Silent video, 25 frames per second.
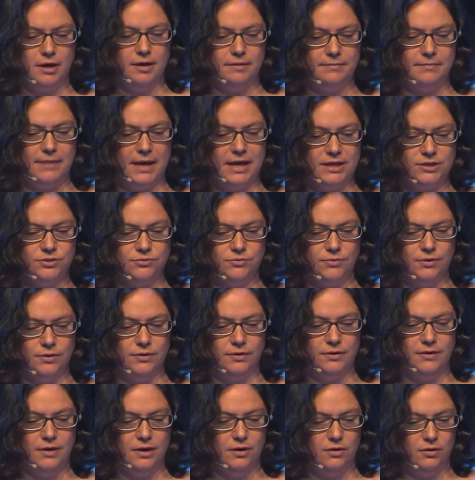
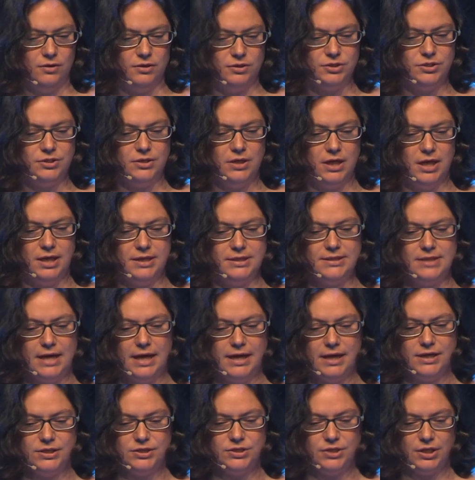password or
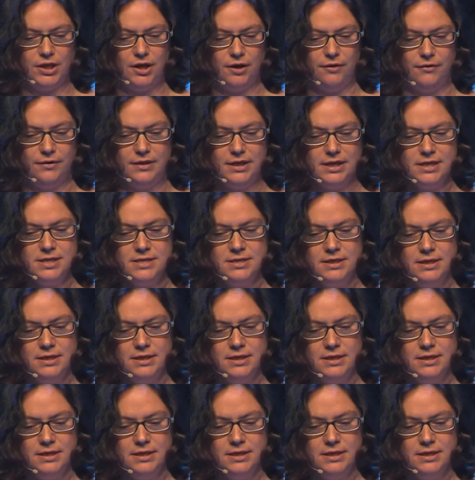sign-in security.